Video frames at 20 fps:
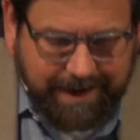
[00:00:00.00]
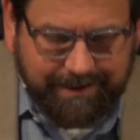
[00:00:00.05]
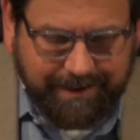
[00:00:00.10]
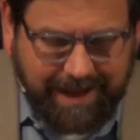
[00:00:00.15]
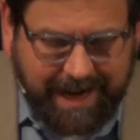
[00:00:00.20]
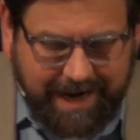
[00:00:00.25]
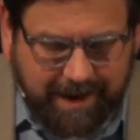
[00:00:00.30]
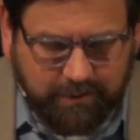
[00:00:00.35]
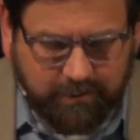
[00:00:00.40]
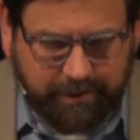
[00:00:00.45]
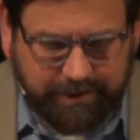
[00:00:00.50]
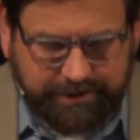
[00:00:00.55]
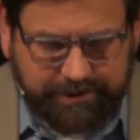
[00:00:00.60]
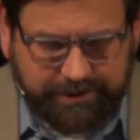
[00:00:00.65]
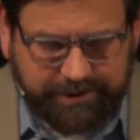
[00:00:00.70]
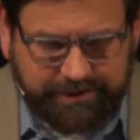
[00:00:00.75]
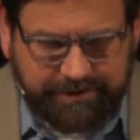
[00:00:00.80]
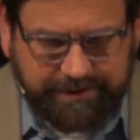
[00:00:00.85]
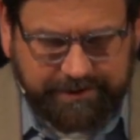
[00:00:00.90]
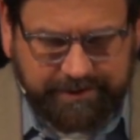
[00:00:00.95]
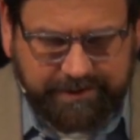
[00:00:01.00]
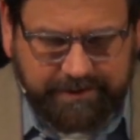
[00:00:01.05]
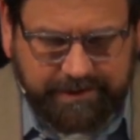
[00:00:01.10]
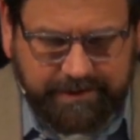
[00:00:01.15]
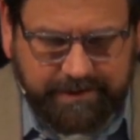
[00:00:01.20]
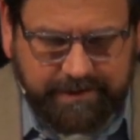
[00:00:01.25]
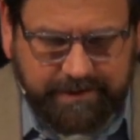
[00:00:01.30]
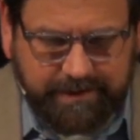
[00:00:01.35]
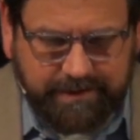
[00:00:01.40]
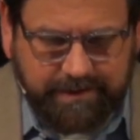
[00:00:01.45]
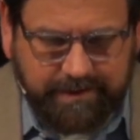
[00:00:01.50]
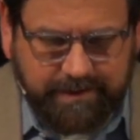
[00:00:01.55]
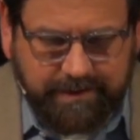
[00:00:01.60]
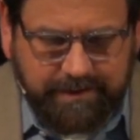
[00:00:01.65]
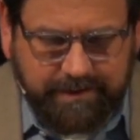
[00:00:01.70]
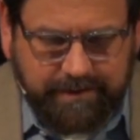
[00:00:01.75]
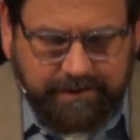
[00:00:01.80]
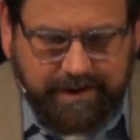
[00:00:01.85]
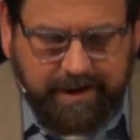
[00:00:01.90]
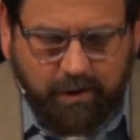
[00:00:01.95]
language.
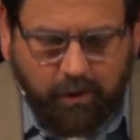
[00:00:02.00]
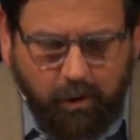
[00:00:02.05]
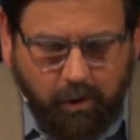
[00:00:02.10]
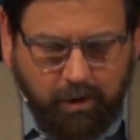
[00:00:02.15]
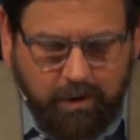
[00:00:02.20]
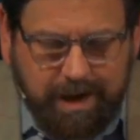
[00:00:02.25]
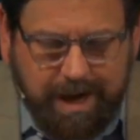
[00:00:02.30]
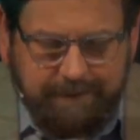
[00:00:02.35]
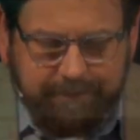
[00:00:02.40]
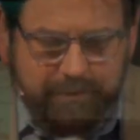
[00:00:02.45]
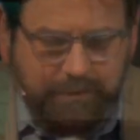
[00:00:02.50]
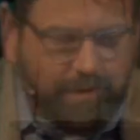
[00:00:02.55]
They whored after